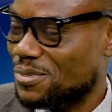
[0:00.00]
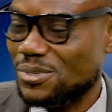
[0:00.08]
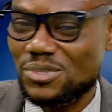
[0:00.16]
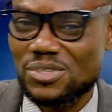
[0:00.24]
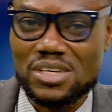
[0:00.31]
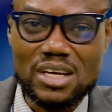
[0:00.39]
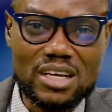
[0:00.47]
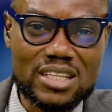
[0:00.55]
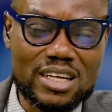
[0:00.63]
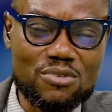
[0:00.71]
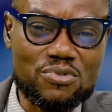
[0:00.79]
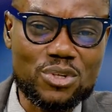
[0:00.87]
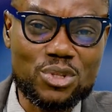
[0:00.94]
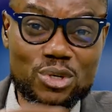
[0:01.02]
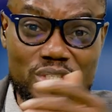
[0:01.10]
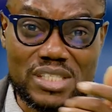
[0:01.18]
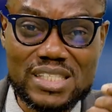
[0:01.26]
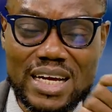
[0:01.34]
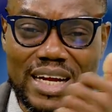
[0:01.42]
Good. Then for
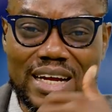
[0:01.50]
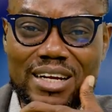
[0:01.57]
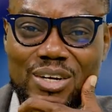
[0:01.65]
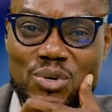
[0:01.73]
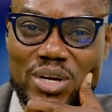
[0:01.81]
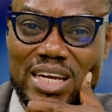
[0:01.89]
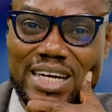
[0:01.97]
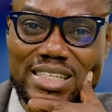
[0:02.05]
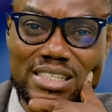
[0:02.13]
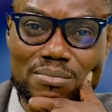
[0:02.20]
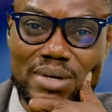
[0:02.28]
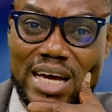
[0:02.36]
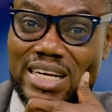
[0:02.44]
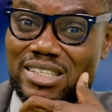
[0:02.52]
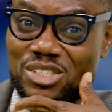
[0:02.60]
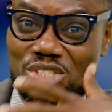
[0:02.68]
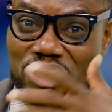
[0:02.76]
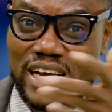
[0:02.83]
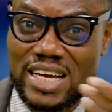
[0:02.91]
those that are looking at him and he's
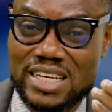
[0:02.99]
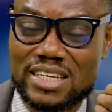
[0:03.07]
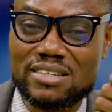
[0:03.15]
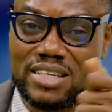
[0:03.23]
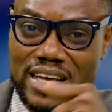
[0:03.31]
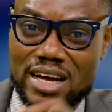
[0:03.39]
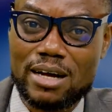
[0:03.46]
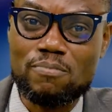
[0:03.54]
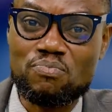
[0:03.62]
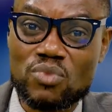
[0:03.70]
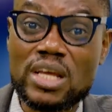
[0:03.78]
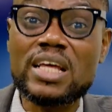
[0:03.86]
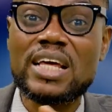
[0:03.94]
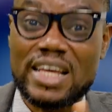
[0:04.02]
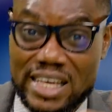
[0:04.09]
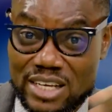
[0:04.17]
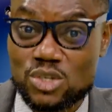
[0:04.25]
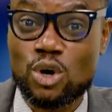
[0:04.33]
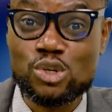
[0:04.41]
shining, yeah,
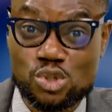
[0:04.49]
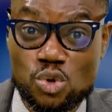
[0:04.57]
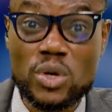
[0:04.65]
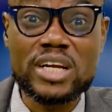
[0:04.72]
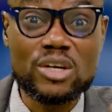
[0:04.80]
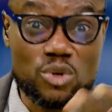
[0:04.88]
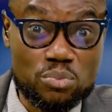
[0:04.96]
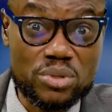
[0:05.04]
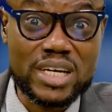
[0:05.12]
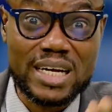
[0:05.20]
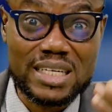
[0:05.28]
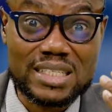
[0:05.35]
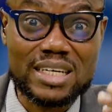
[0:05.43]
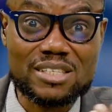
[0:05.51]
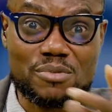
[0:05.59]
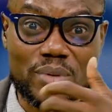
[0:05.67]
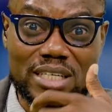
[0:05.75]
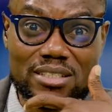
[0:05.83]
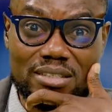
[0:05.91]
he's also a lubricant
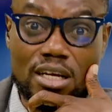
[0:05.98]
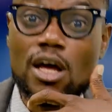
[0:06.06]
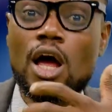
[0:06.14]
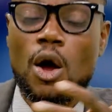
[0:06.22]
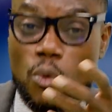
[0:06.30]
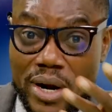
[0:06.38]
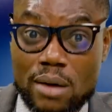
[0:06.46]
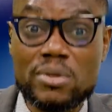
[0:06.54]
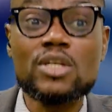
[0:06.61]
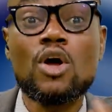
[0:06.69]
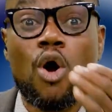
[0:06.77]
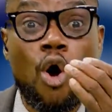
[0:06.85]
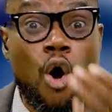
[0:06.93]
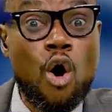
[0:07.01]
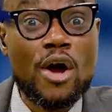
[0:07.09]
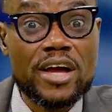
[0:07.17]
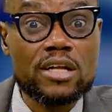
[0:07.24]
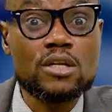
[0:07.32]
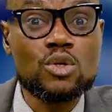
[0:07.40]
expert. When I mean
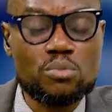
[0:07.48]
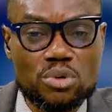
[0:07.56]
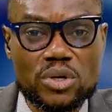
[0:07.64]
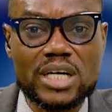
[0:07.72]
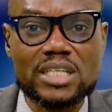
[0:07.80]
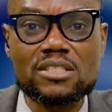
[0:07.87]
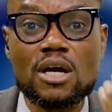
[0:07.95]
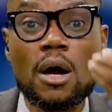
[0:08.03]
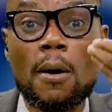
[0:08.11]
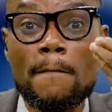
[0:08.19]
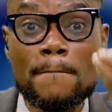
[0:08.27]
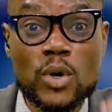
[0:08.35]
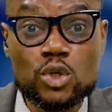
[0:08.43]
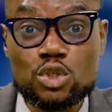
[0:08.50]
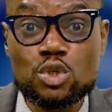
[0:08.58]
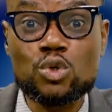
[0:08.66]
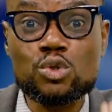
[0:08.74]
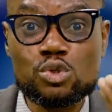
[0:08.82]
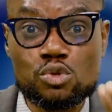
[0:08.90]
oil lubricant,
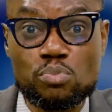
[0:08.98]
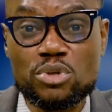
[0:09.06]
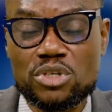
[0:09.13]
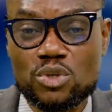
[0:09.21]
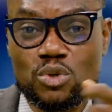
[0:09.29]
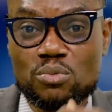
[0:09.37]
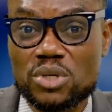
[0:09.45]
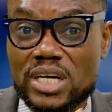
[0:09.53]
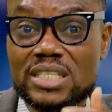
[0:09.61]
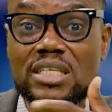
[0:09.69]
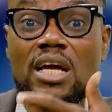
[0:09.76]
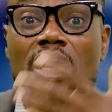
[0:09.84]
motor spirit lubricant,